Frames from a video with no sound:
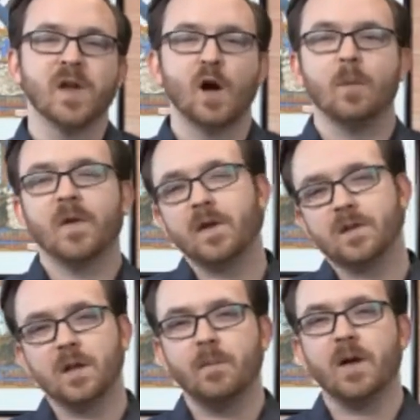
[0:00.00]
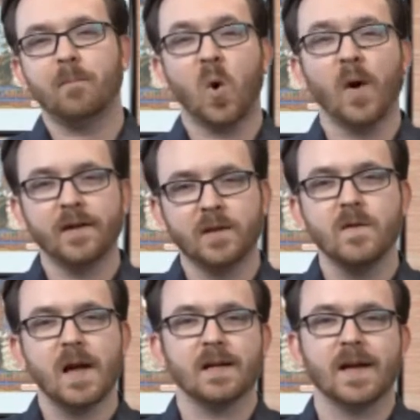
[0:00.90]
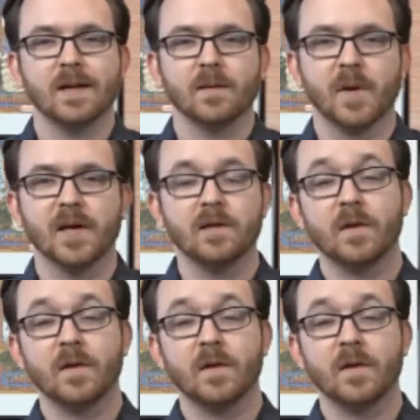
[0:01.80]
But there's going to be a point to that landing page,